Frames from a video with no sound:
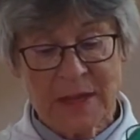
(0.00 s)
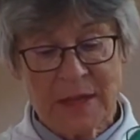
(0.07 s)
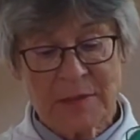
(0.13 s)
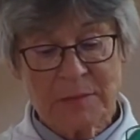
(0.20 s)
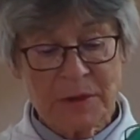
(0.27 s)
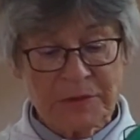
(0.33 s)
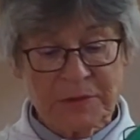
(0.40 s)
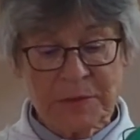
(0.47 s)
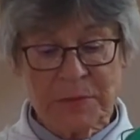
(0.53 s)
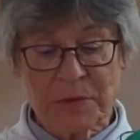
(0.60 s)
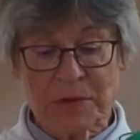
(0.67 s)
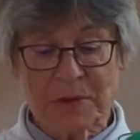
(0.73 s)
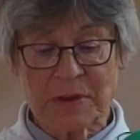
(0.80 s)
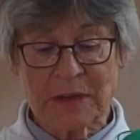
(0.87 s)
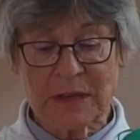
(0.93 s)
Most
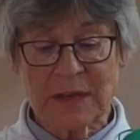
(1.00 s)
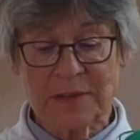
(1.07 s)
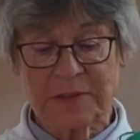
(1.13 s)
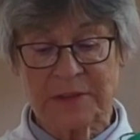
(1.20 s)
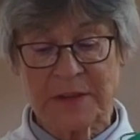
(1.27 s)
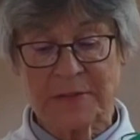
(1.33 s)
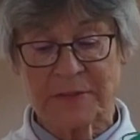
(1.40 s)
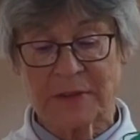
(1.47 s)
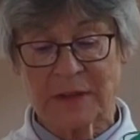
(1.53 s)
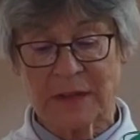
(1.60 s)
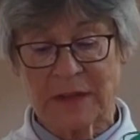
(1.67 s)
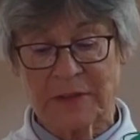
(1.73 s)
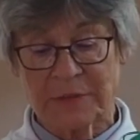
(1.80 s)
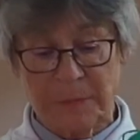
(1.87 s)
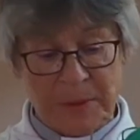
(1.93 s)
importantly, he's
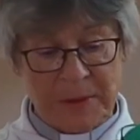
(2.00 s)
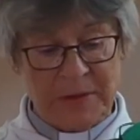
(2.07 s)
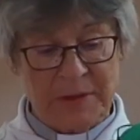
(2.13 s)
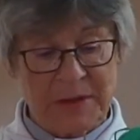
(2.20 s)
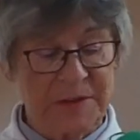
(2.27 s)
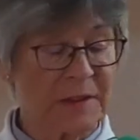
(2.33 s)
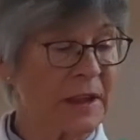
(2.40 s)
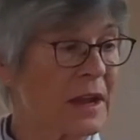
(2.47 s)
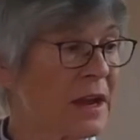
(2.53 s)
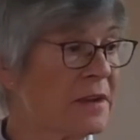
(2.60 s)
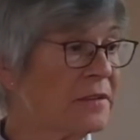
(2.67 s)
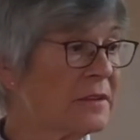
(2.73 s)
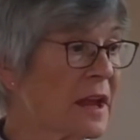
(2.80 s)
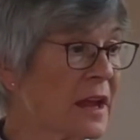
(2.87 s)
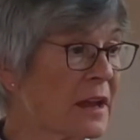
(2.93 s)
definitely superior to the guy
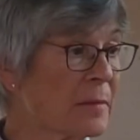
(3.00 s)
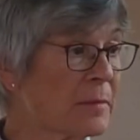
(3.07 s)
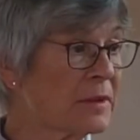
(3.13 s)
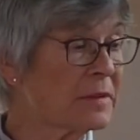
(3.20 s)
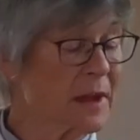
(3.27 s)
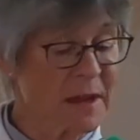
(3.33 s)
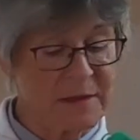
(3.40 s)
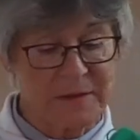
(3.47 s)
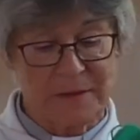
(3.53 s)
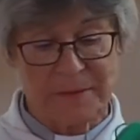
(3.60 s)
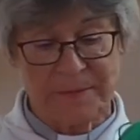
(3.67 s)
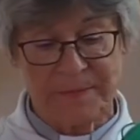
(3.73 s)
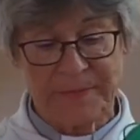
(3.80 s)
standing beside him.